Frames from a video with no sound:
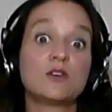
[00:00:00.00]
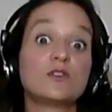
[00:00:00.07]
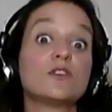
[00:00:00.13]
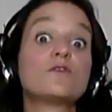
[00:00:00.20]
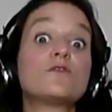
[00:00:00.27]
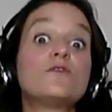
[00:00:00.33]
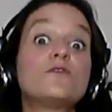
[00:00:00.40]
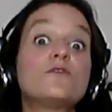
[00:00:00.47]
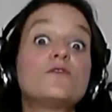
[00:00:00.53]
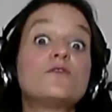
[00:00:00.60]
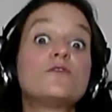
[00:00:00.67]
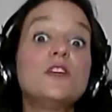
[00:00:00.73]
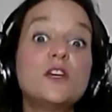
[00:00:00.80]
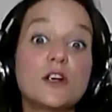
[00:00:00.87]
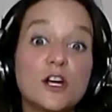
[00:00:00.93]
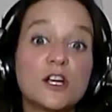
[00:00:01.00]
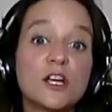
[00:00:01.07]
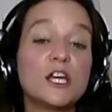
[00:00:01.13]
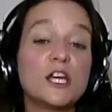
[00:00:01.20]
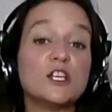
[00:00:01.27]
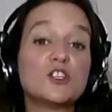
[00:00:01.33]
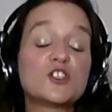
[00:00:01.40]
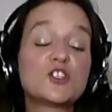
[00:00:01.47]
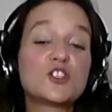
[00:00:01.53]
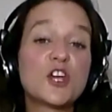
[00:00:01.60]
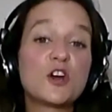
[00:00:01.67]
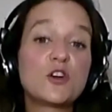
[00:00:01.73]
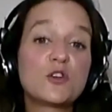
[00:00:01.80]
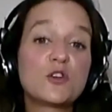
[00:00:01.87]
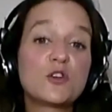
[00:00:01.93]
The fear is
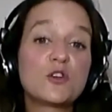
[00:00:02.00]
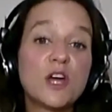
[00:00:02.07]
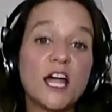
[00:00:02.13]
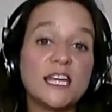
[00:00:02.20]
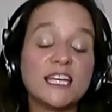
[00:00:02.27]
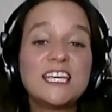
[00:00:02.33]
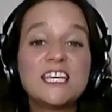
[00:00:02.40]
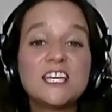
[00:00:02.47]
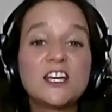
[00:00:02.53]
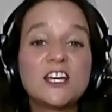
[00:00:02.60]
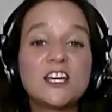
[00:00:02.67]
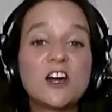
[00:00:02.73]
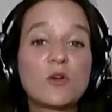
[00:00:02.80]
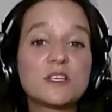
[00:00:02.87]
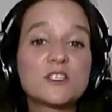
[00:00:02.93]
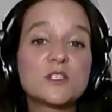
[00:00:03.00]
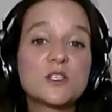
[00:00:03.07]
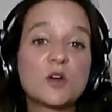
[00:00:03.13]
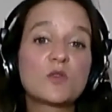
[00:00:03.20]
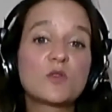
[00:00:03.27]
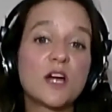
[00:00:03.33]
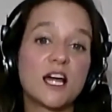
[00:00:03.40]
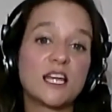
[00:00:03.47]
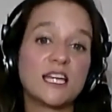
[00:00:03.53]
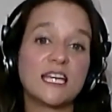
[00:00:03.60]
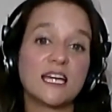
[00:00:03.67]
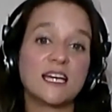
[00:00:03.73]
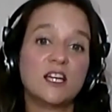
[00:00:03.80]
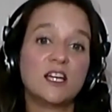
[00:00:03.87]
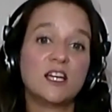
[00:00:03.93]
so cunning. Ego is so
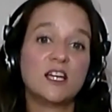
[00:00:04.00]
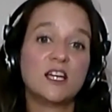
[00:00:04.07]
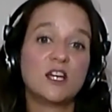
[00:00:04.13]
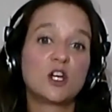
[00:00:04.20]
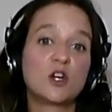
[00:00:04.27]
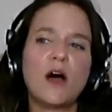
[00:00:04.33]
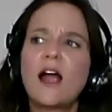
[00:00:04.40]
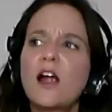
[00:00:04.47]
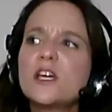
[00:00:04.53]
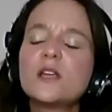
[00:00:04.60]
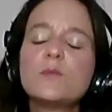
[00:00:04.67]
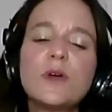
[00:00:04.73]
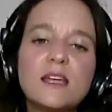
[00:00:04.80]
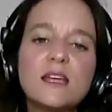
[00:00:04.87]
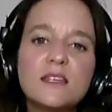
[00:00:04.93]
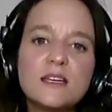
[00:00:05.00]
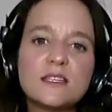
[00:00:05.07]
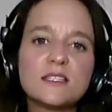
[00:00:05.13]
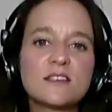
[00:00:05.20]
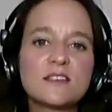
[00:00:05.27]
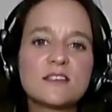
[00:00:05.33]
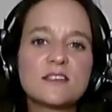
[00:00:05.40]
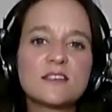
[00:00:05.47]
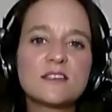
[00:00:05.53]
cunning. Well, how are you going to pay this?